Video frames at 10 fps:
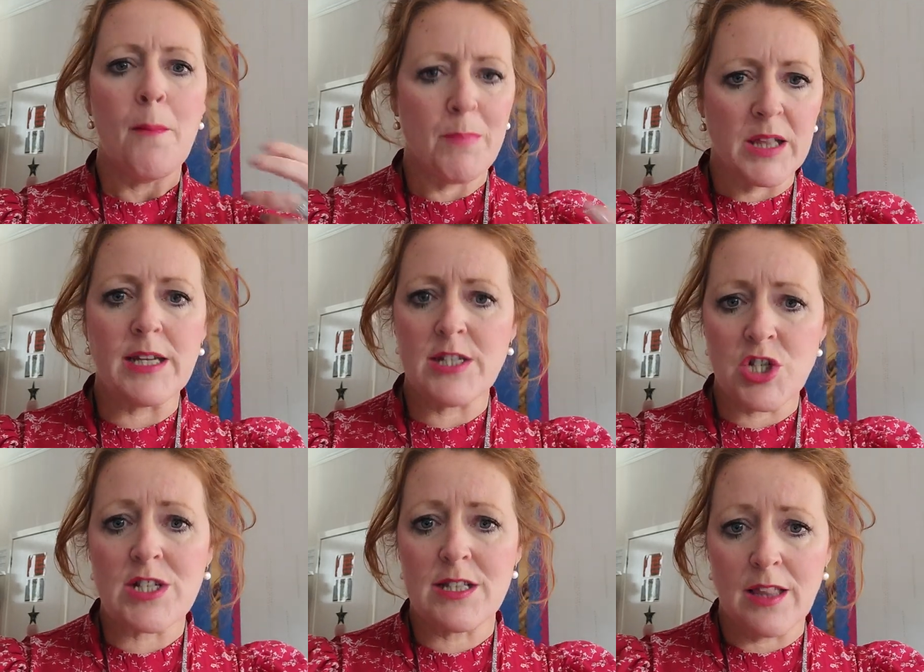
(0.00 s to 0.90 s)
please
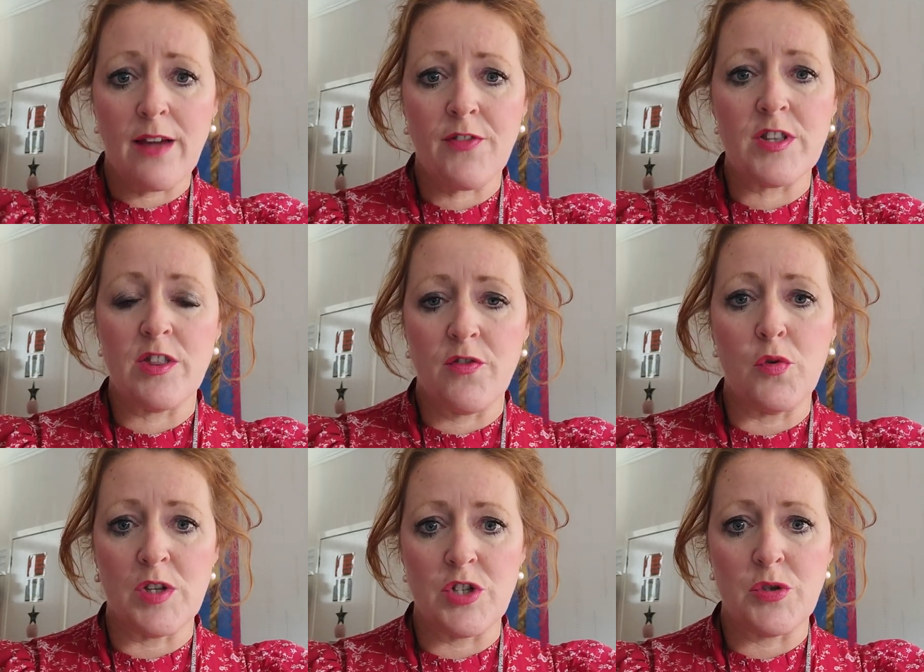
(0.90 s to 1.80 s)
just lift the
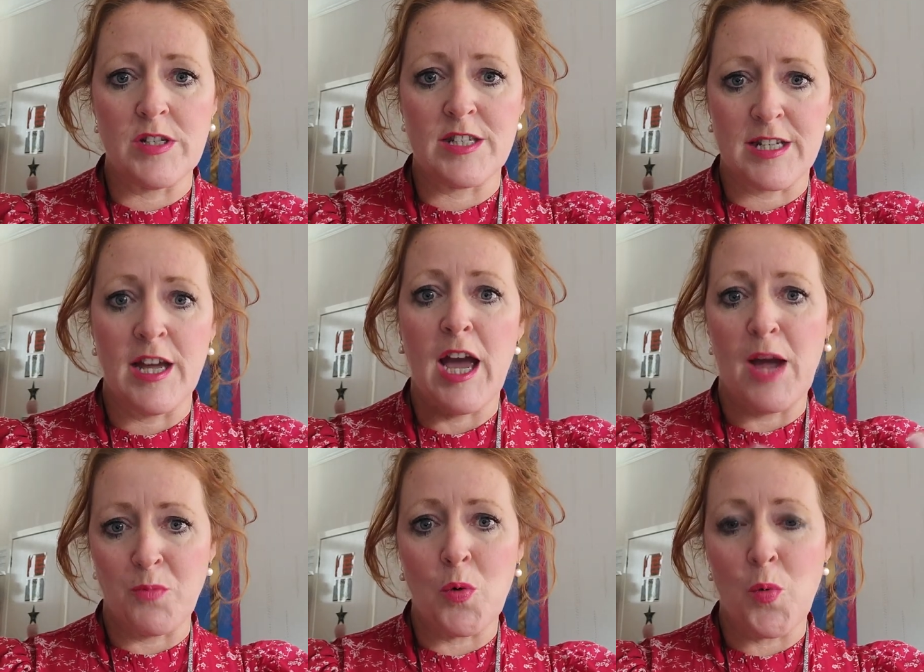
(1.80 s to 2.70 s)
phone to us
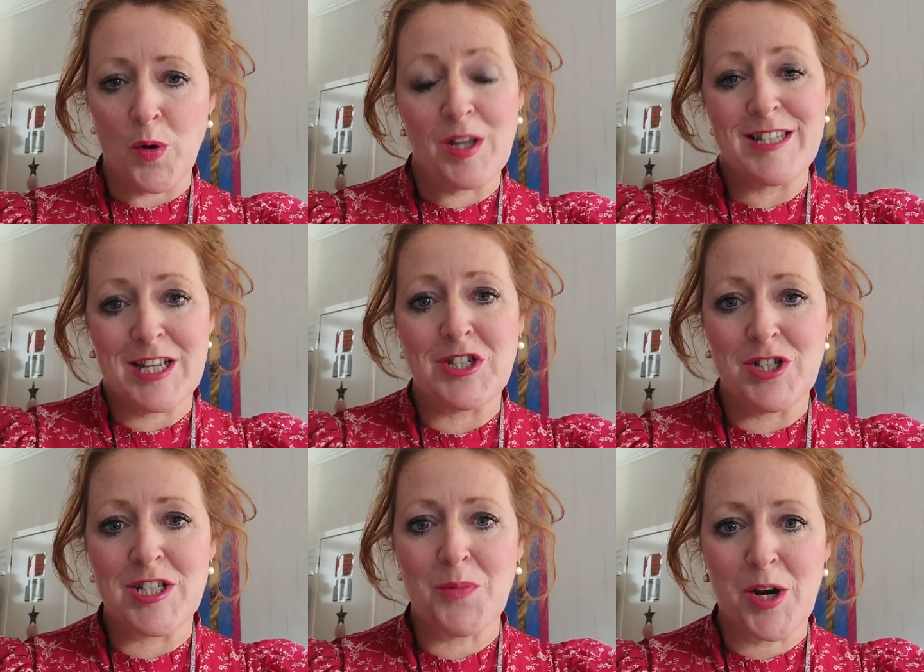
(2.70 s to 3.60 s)
and we'll continue
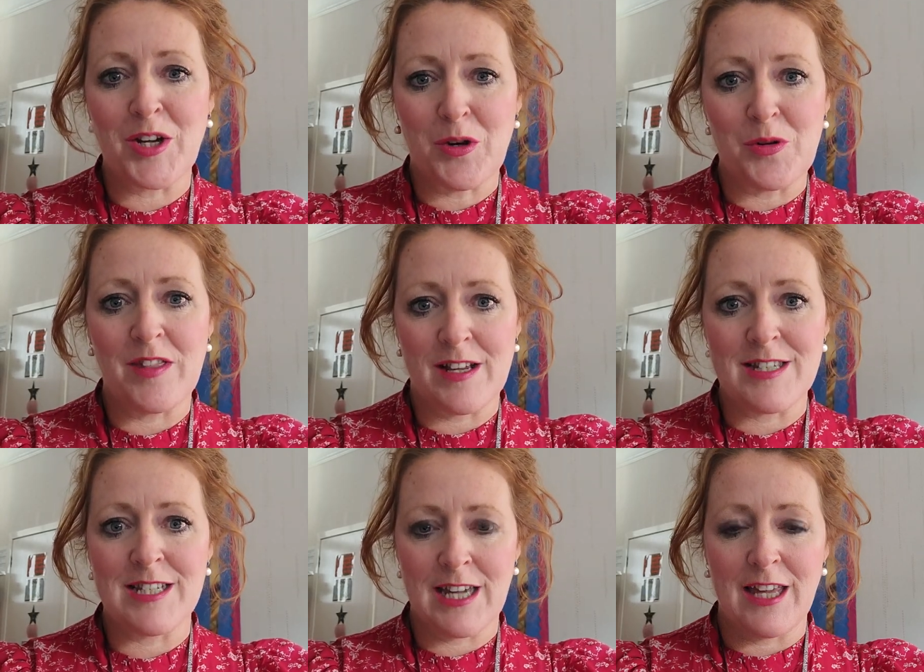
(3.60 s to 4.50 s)
to work on this
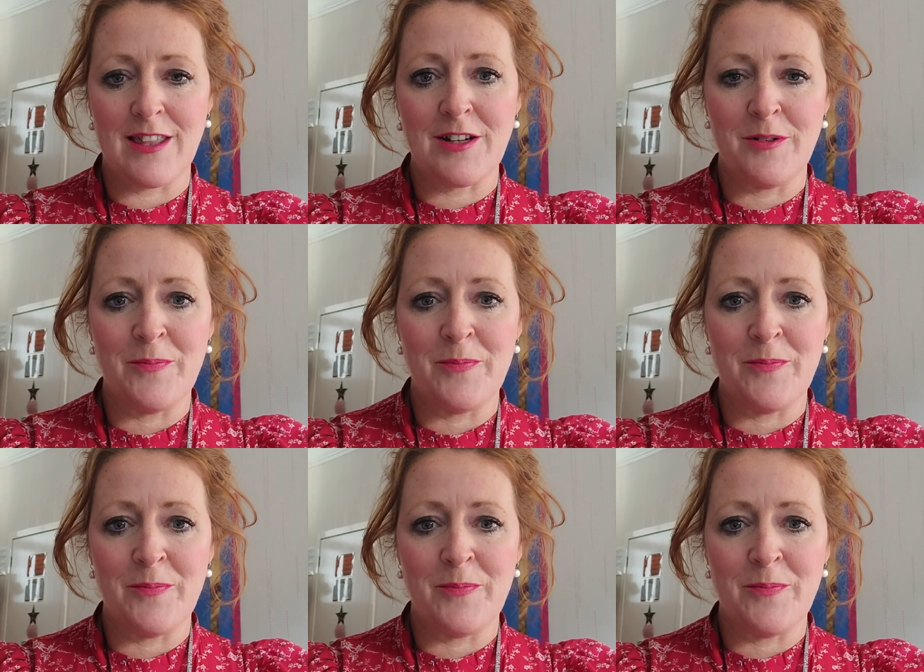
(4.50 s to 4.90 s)
together.